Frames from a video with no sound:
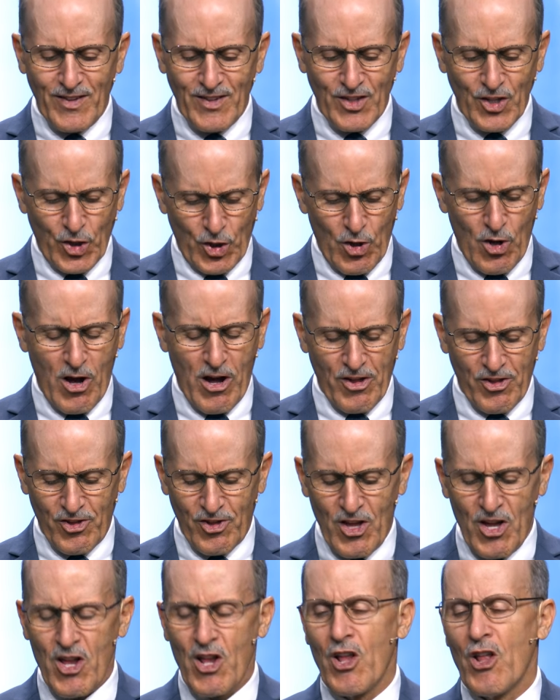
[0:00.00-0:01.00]
the lost.
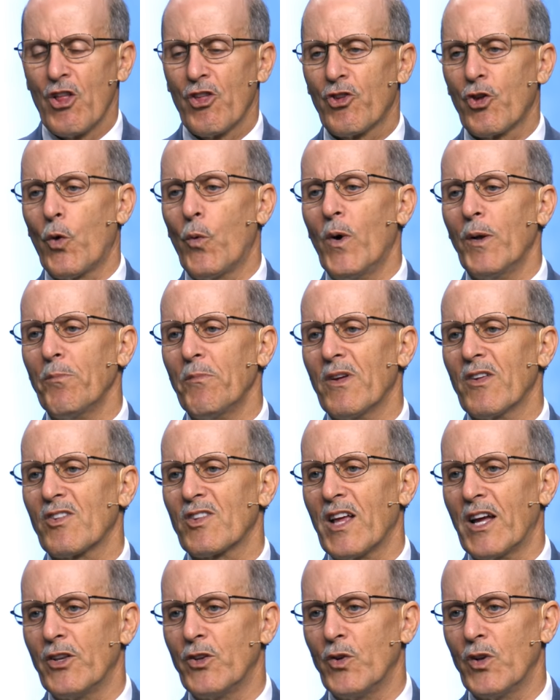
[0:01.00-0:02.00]
So, what must
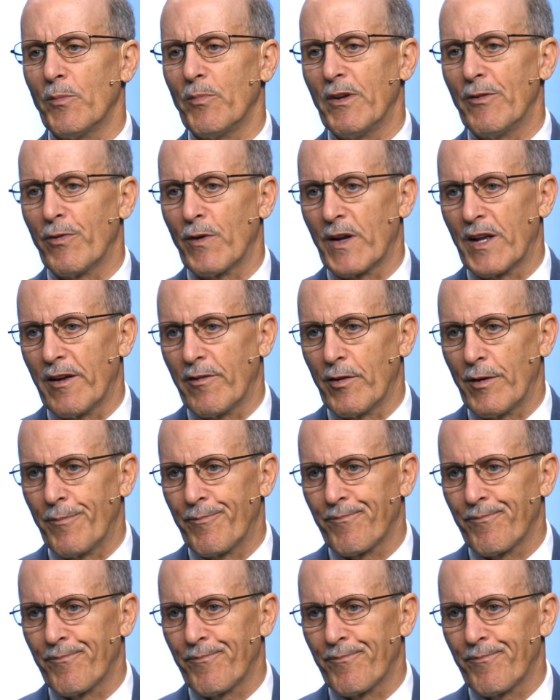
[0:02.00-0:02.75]
I do to be forgiven?